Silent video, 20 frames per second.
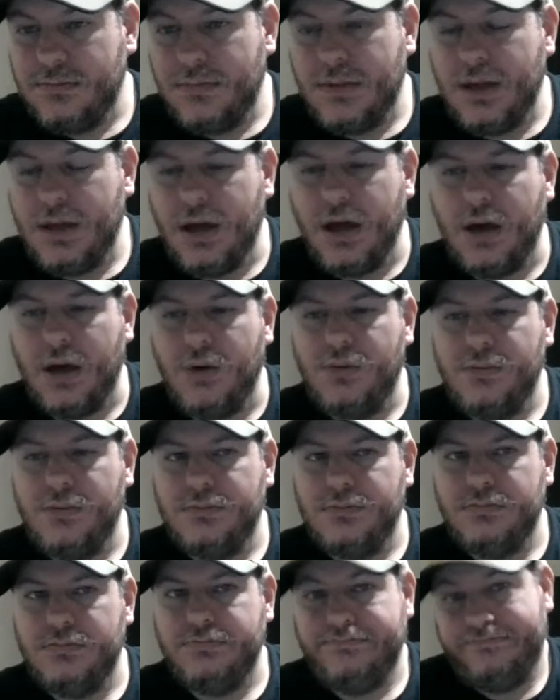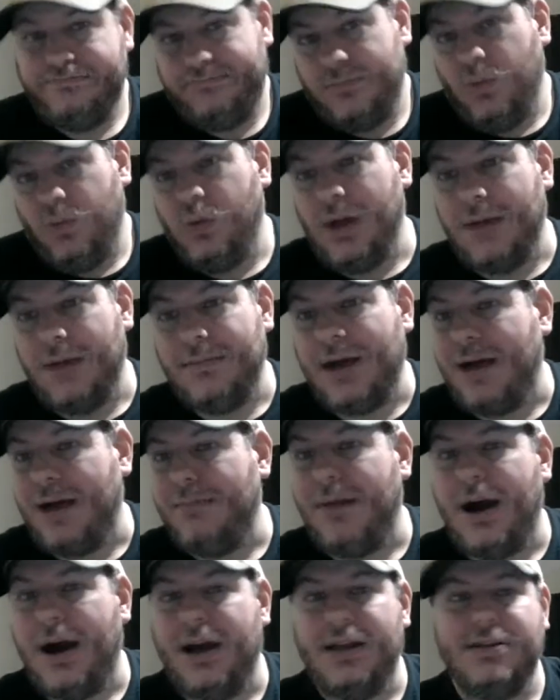Oh, well, I'm not
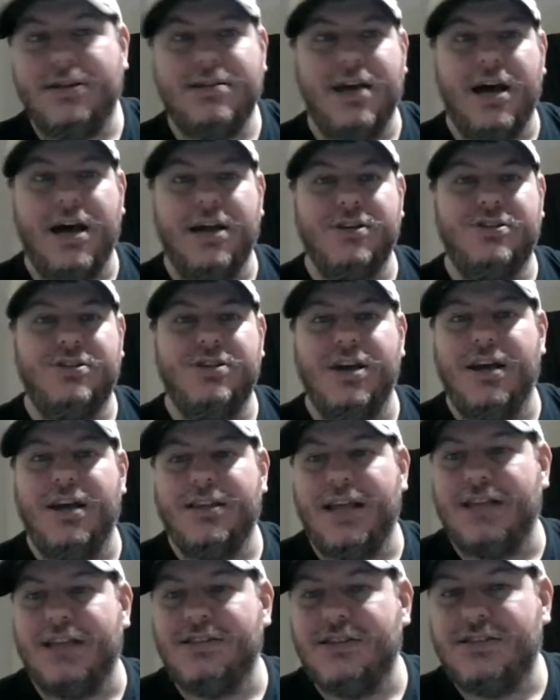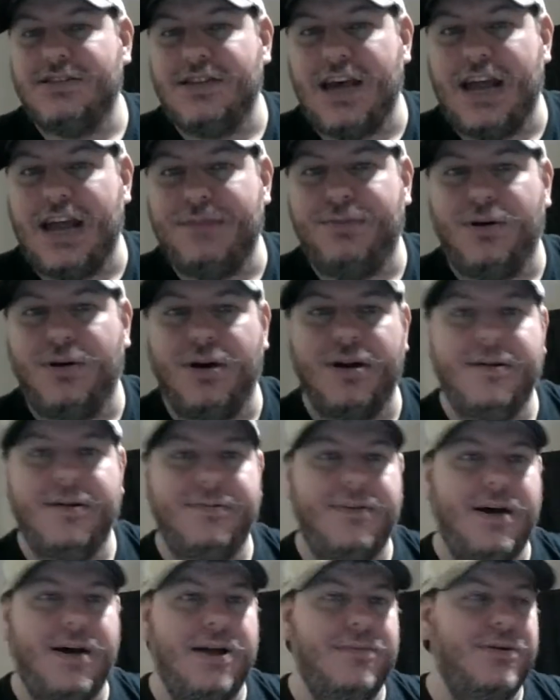monetized yet. That's the sad part,
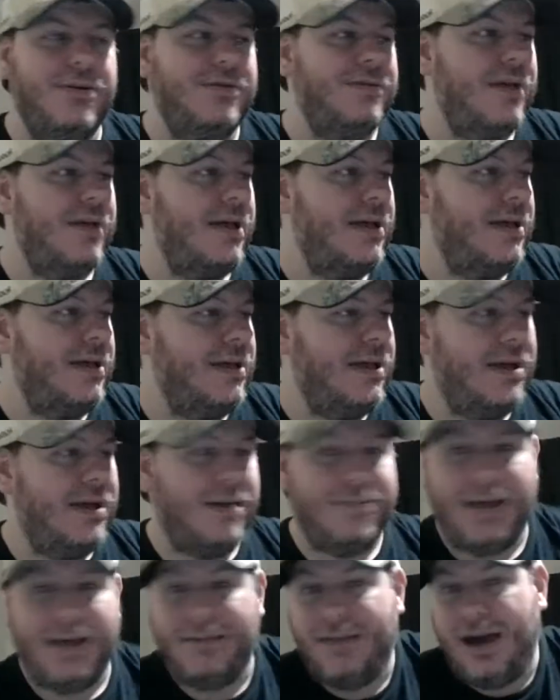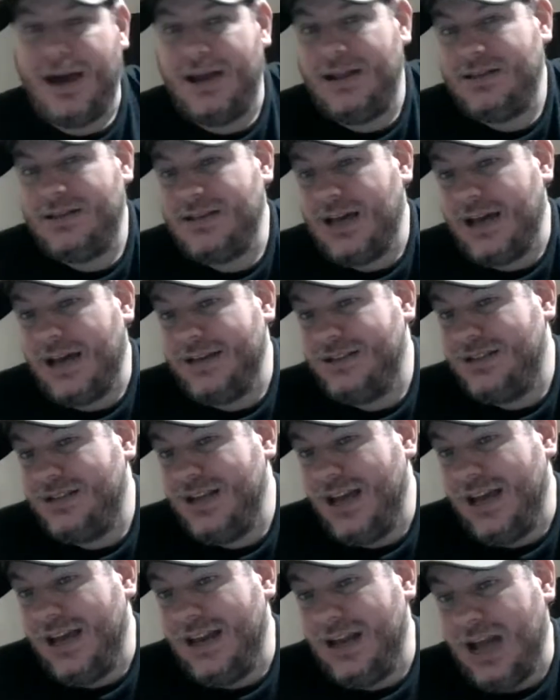Fiber. I'm not monetized
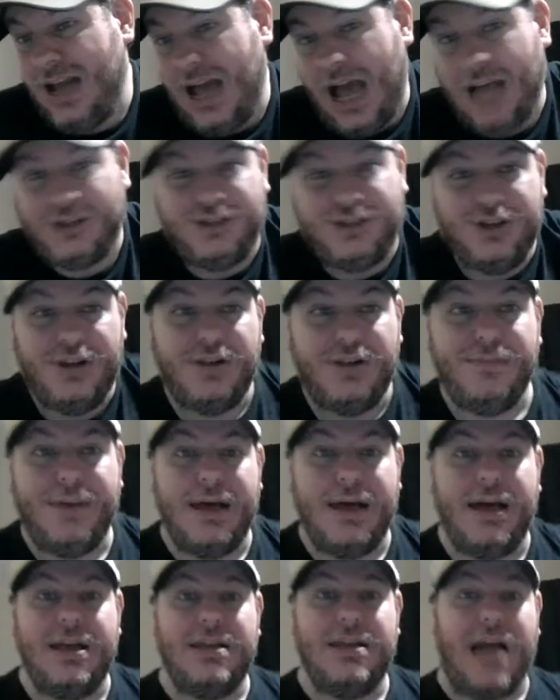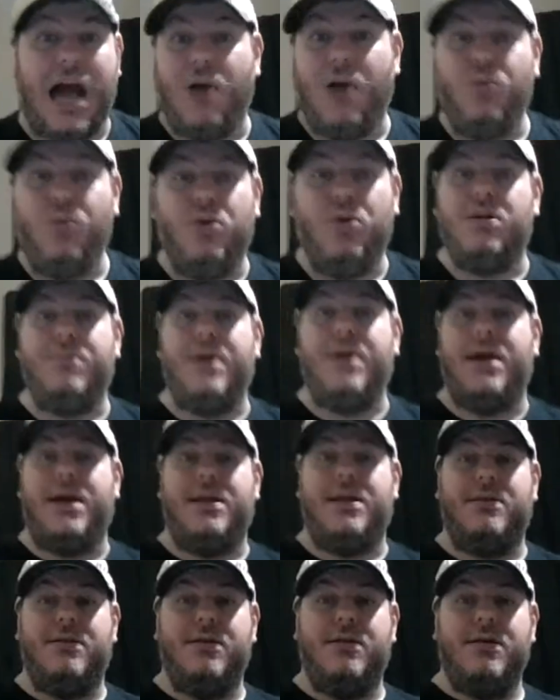yet. I should have been. I would have
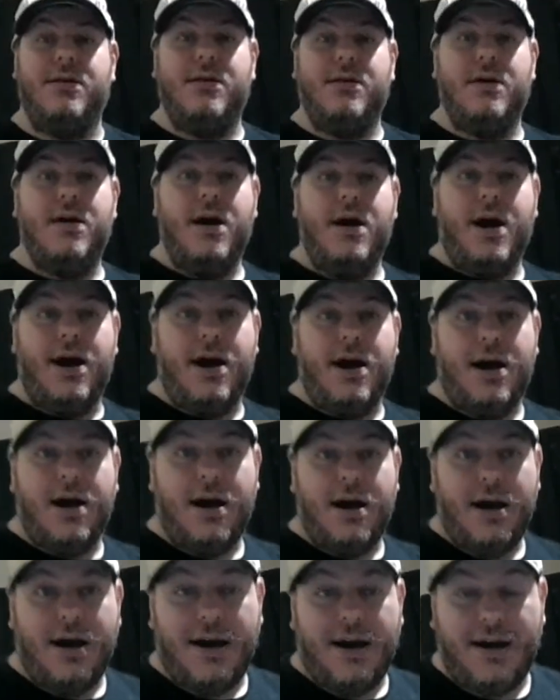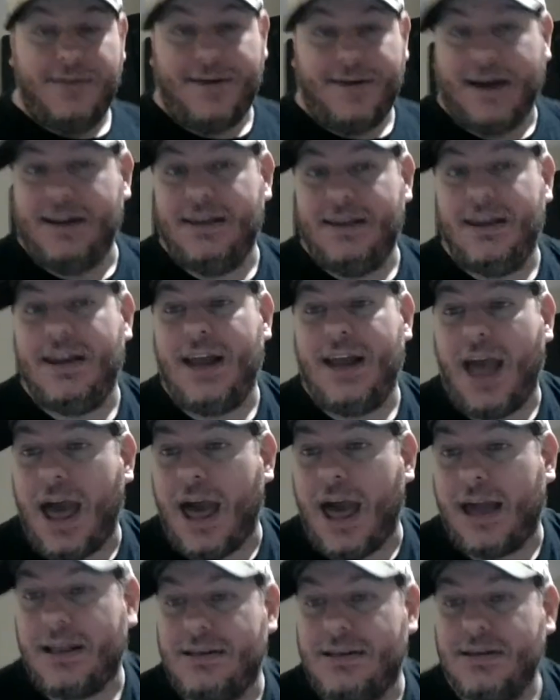been. If I didn't get
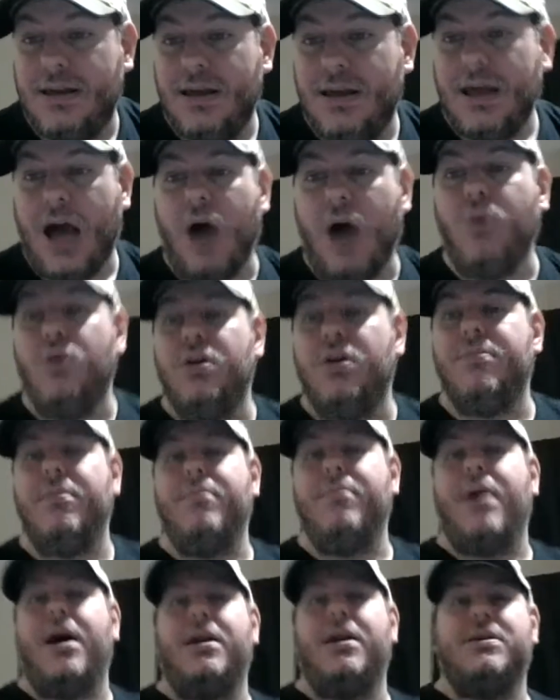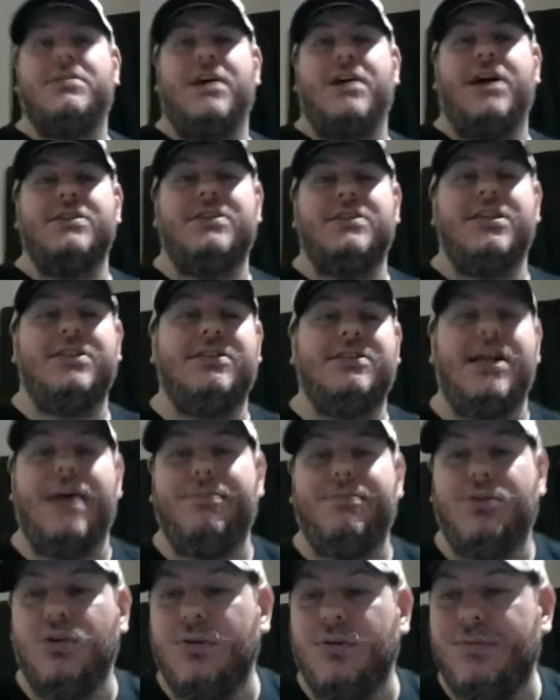hacked, I would have been monetized because I
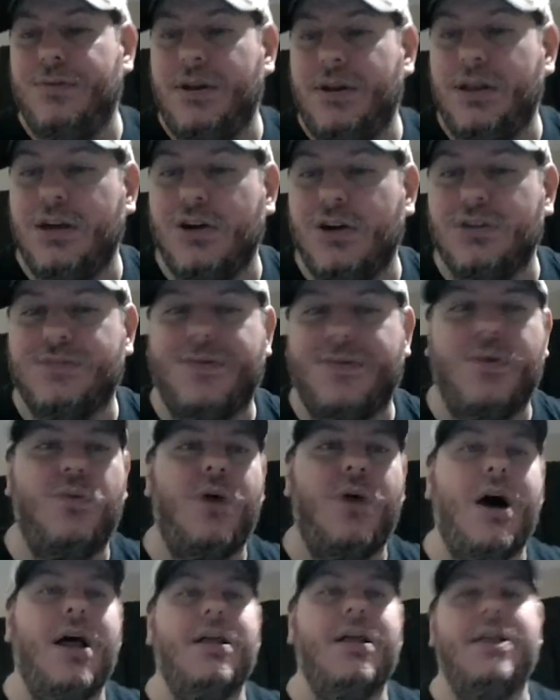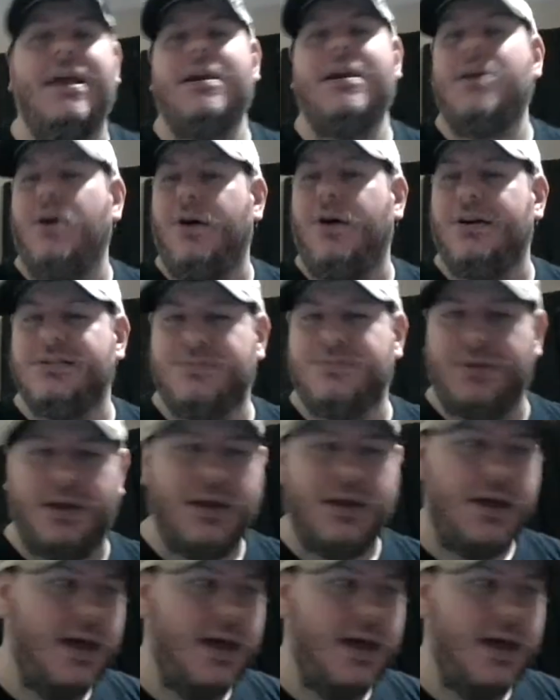stopped doing videos for a while and that cost me.